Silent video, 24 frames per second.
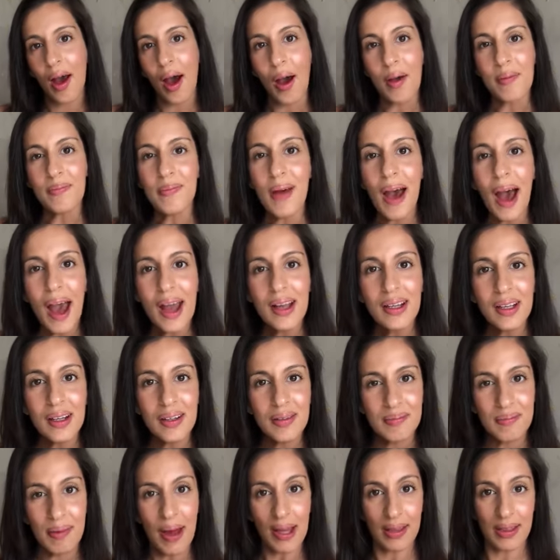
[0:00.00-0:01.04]
I'm back
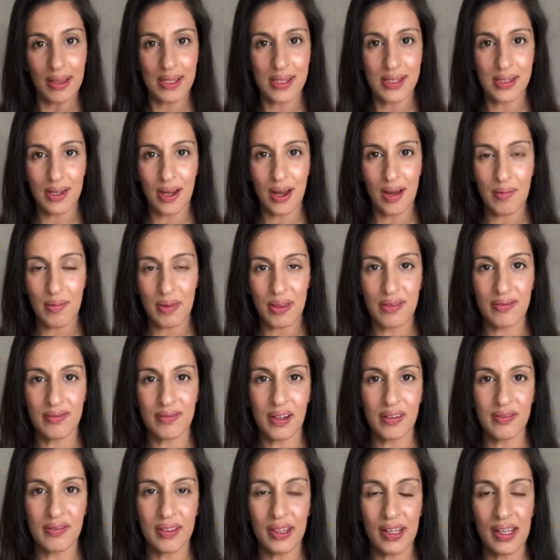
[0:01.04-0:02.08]
this time with a
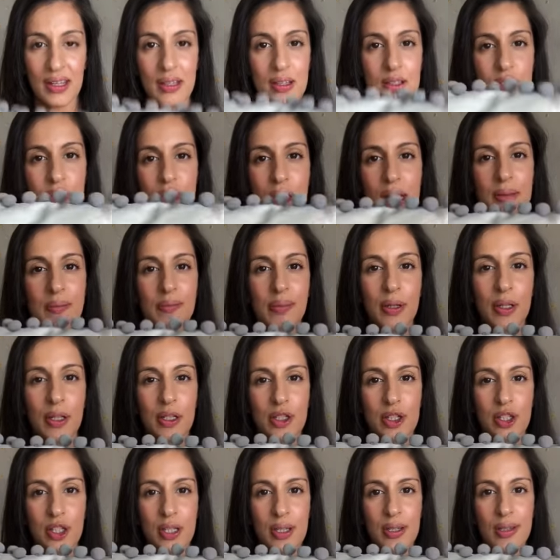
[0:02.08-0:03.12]
fluffy sheep
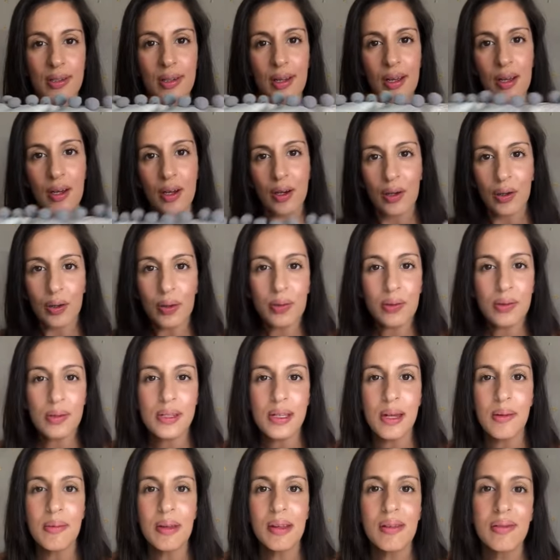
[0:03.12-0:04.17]
cushion, all
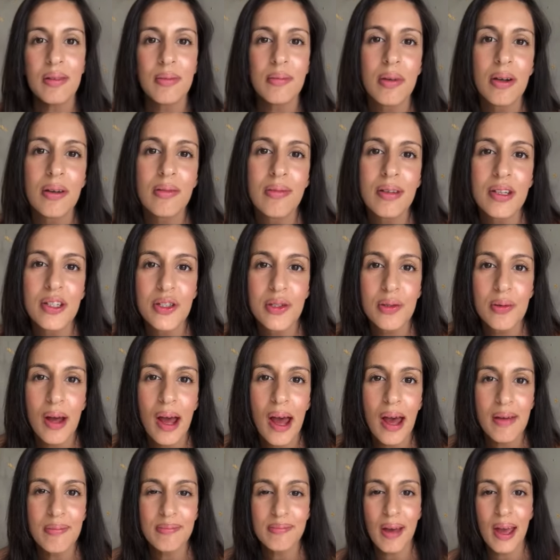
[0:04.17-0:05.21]
stemming from original
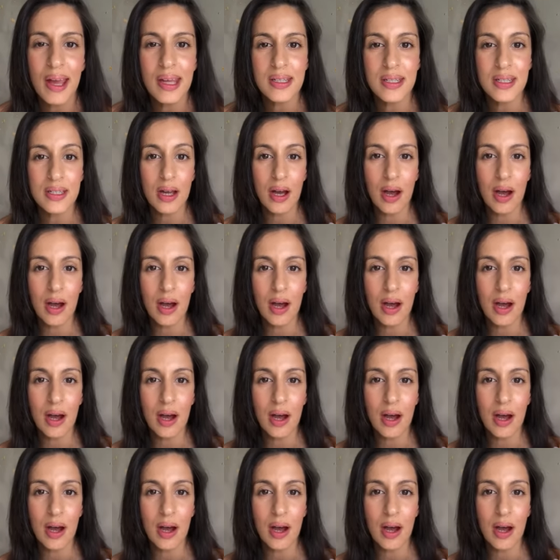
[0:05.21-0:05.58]
hand-painted